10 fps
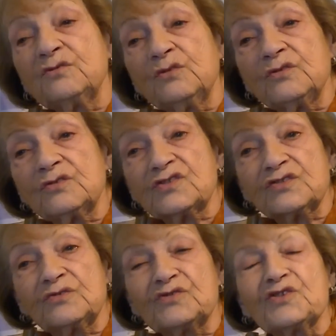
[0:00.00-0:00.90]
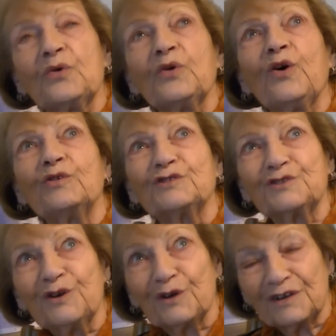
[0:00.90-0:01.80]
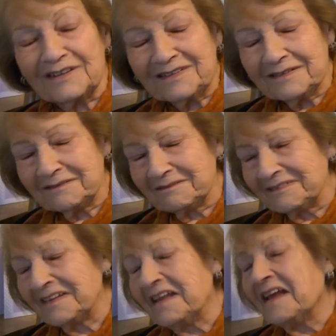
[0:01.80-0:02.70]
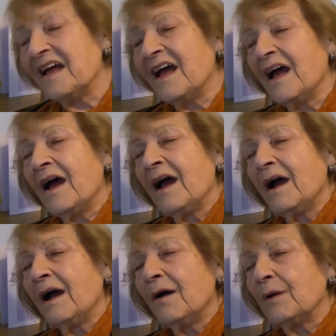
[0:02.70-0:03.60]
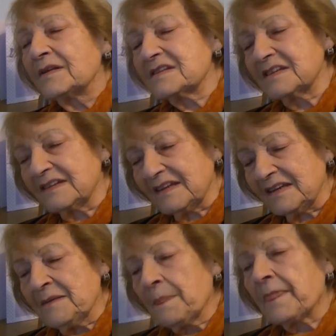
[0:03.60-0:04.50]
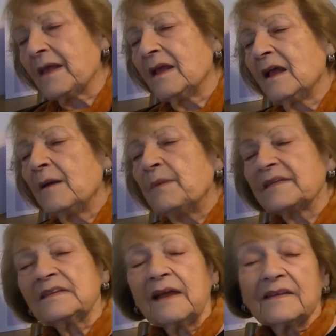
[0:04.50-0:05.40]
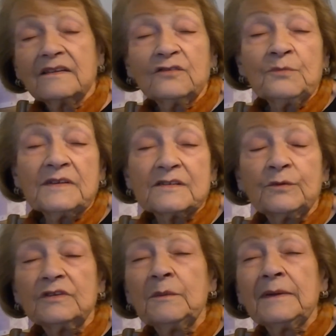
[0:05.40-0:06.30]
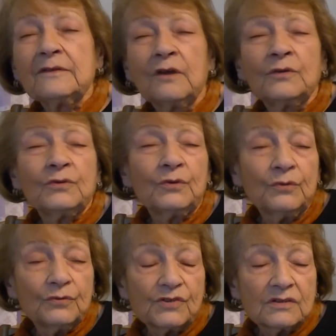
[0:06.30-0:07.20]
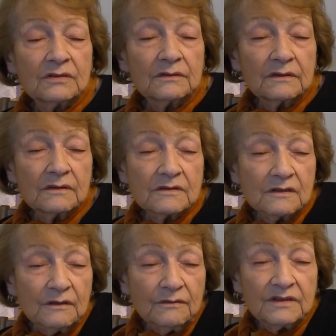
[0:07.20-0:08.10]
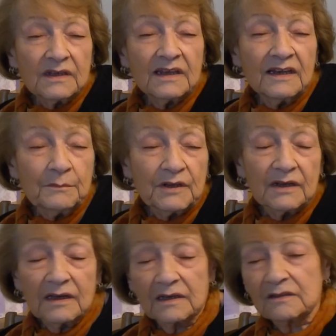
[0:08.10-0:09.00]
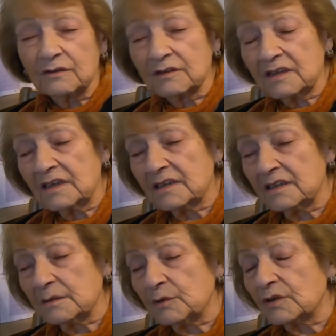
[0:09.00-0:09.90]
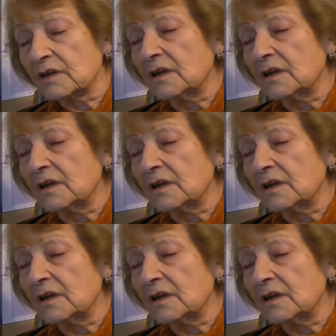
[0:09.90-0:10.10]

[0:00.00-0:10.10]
took it to so-called toilet once a day. But I said to myself, what am I going to lose? So they kill me. I don't care anymore.